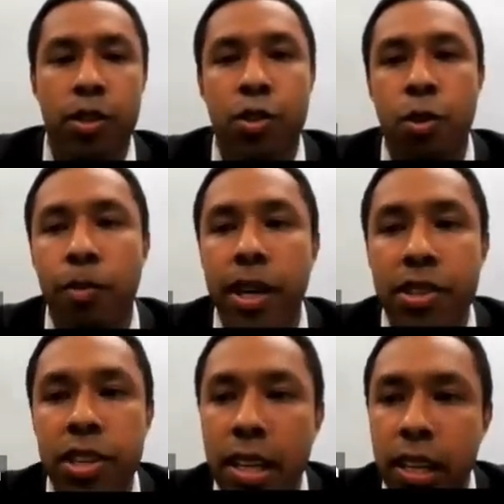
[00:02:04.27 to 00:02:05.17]
So
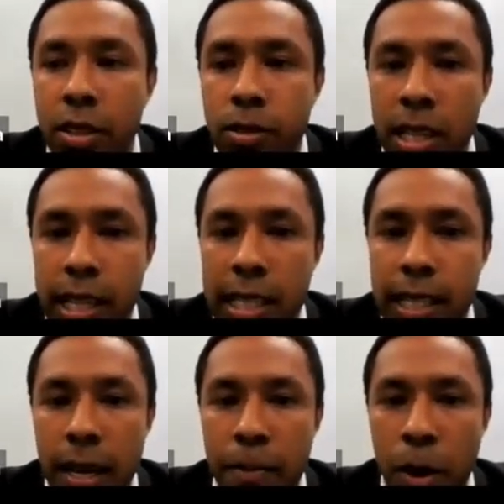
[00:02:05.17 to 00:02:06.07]
basically
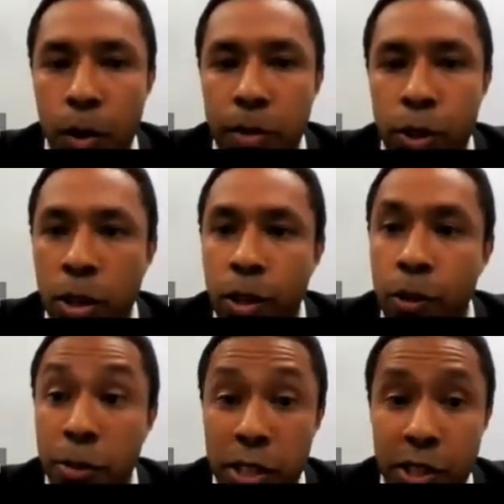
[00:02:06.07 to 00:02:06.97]
tonight, I will be talking
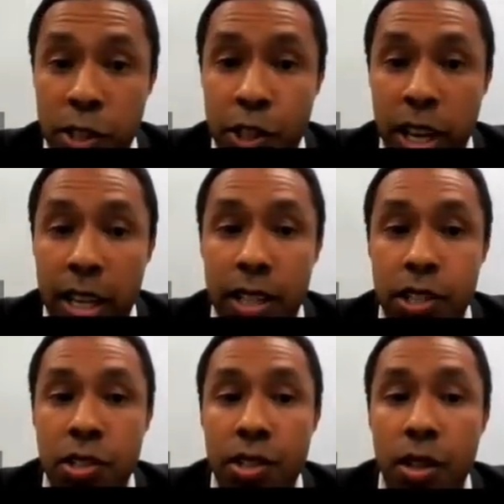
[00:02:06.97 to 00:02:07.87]
on research and
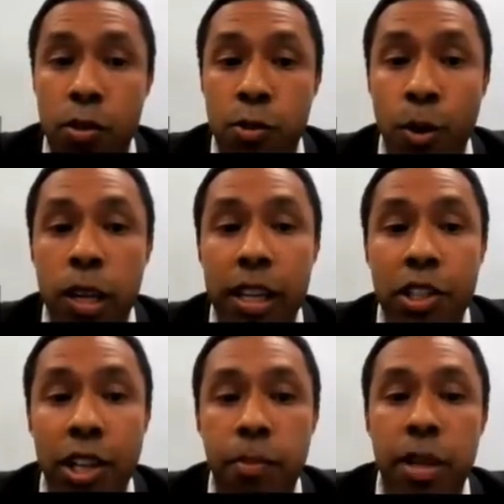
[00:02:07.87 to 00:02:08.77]
its role
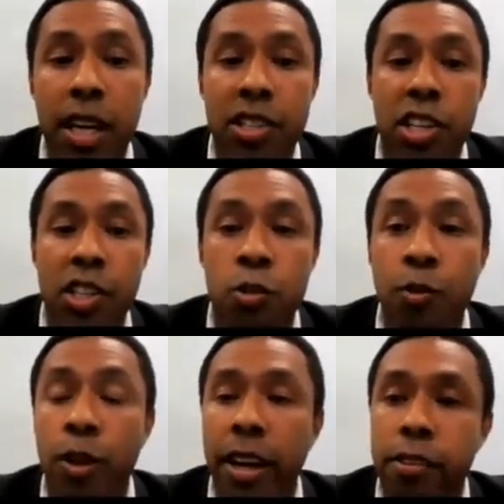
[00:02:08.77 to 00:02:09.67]
in shaping a
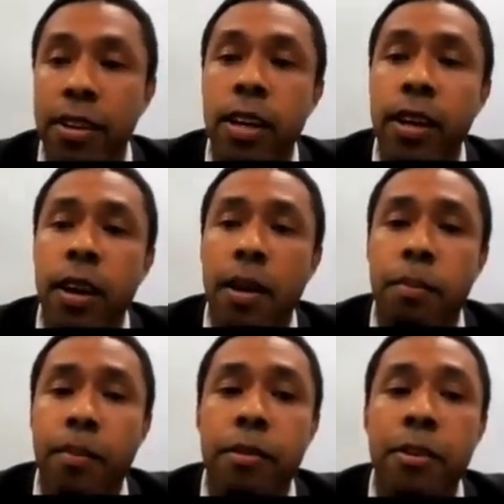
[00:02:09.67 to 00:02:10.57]
successful career,
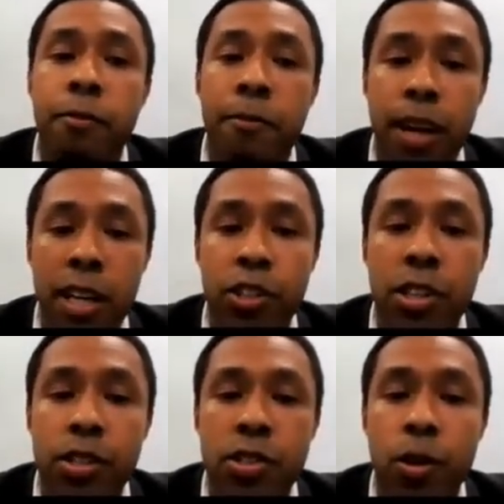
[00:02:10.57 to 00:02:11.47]
my
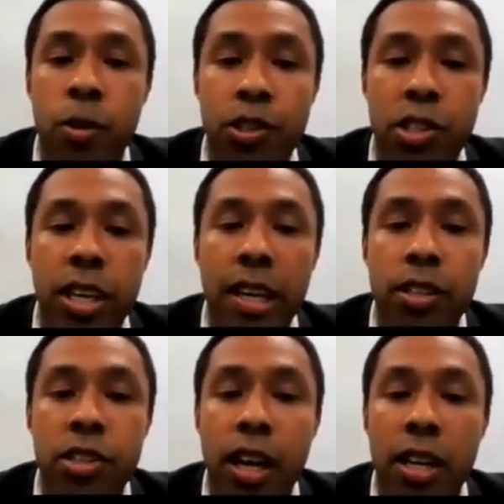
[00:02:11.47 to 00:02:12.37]
reflections on
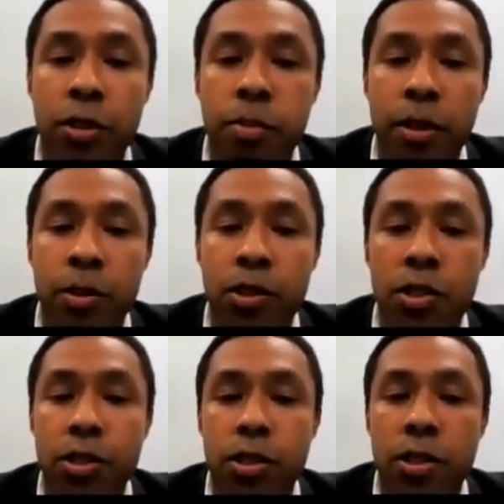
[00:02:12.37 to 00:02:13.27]
skills,
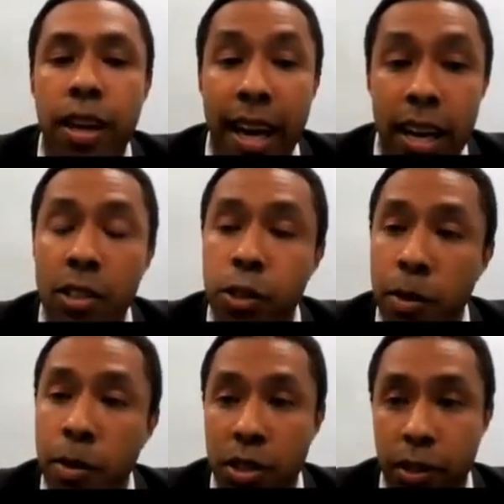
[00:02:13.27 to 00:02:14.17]
attributes
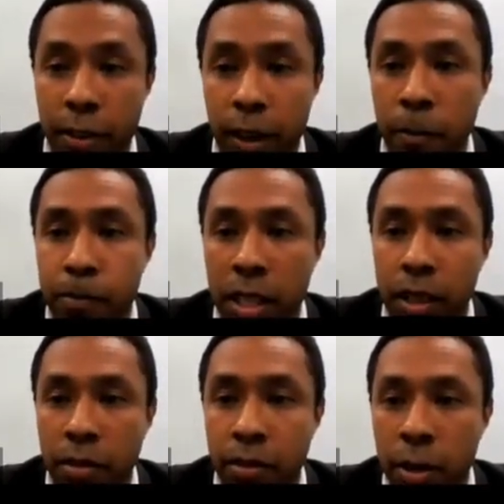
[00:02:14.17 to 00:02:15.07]
developed
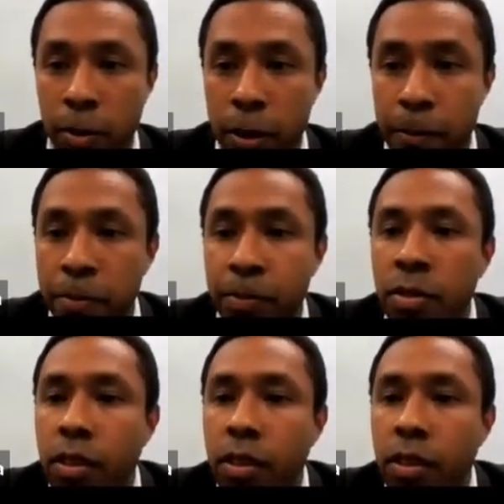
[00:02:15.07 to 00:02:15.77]
at Divine Word.